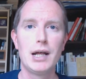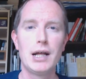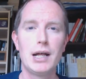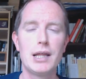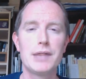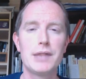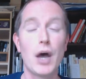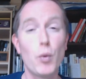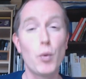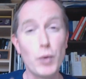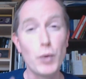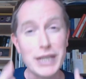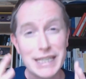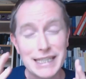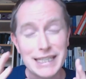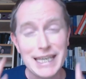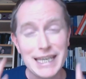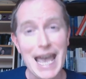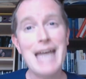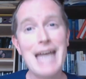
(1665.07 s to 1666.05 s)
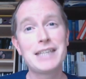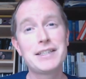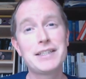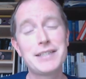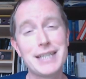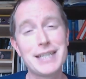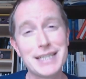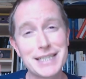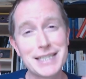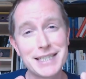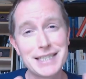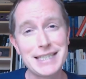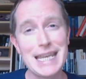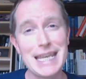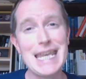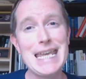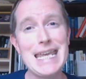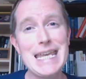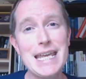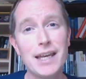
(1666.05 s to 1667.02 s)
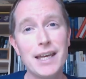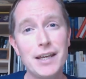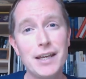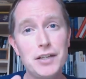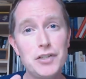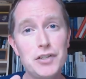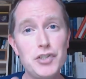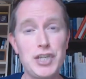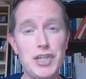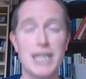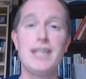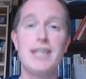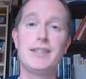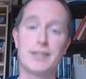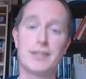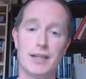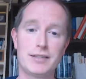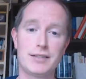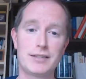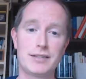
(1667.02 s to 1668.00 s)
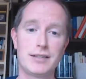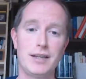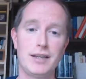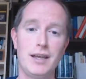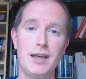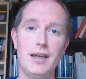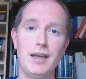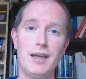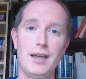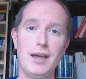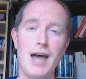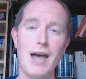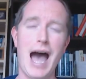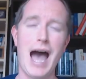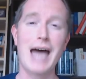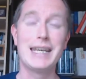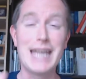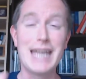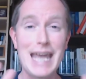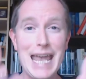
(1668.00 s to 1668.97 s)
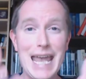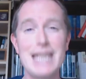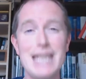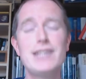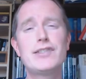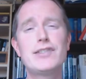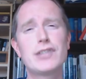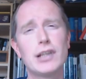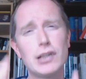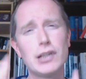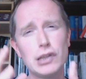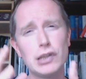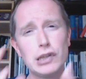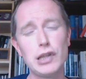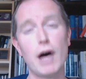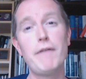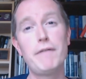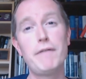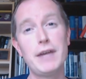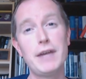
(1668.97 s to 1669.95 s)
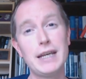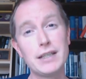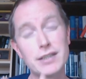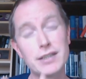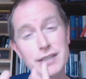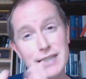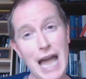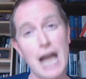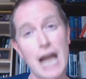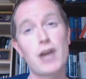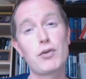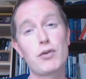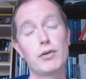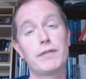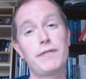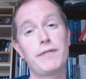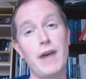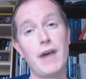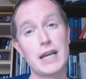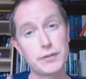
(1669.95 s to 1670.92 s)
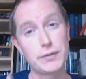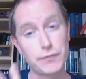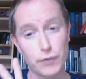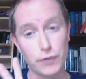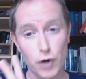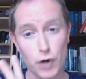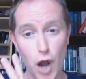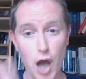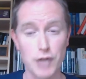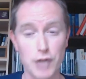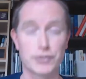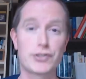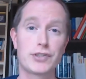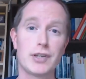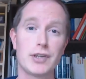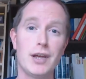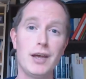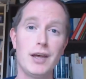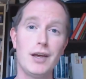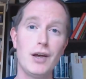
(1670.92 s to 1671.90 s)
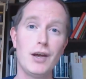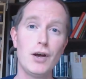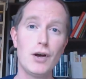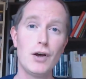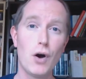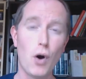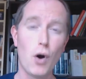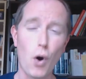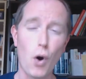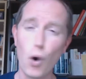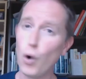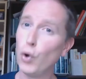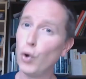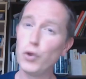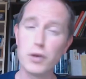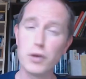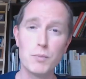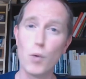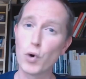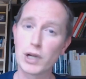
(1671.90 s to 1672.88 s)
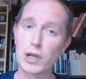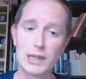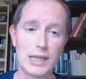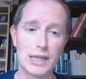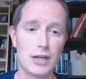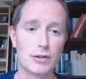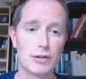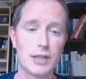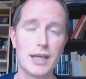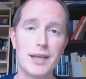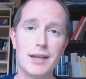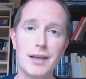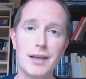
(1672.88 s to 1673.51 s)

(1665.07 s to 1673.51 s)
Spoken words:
that we get to see Jesus and his loving sacrifice for us all the more clearly.